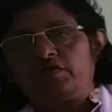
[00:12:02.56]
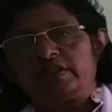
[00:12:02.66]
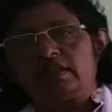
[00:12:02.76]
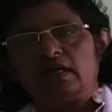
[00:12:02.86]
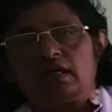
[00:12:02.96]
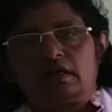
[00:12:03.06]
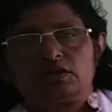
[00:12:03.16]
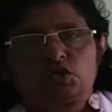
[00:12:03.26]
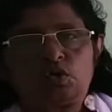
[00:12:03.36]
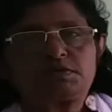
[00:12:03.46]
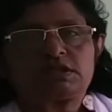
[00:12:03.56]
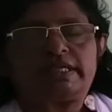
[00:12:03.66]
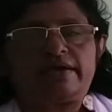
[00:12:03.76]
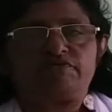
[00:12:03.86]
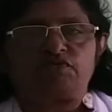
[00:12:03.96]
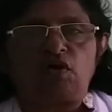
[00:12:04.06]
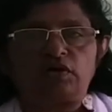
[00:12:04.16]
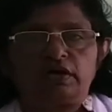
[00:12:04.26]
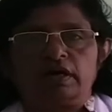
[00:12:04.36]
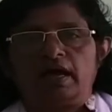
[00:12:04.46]
with the troops, they
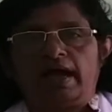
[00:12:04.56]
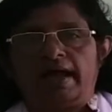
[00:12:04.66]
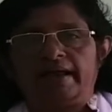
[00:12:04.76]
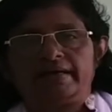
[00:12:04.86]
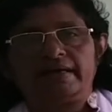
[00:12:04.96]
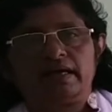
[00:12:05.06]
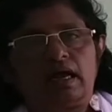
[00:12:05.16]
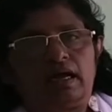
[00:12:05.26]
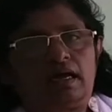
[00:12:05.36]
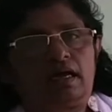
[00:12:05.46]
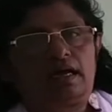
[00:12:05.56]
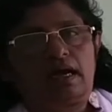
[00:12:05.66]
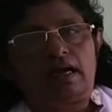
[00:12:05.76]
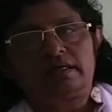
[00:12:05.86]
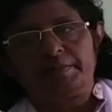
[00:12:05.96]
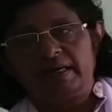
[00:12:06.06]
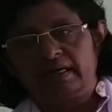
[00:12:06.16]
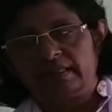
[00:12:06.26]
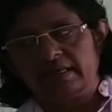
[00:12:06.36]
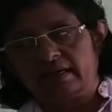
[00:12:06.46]
fought, and
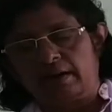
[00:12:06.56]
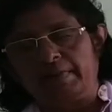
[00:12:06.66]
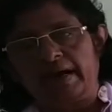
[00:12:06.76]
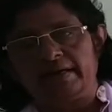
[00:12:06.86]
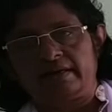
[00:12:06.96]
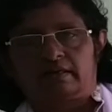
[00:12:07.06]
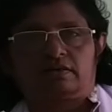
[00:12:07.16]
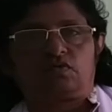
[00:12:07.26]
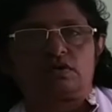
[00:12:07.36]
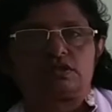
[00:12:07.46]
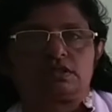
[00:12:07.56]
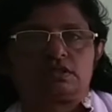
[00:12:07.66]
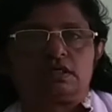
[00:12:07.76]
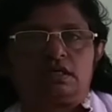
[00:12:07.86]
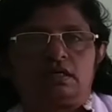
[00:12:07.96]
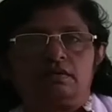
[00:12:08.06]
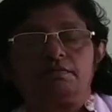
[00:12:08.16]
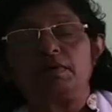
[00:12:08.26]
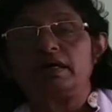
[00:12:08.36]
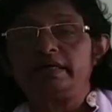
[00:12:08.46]
ultimately the commander was
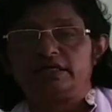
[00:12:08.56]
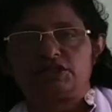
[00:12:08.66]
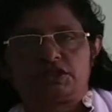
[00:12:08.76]
murdered.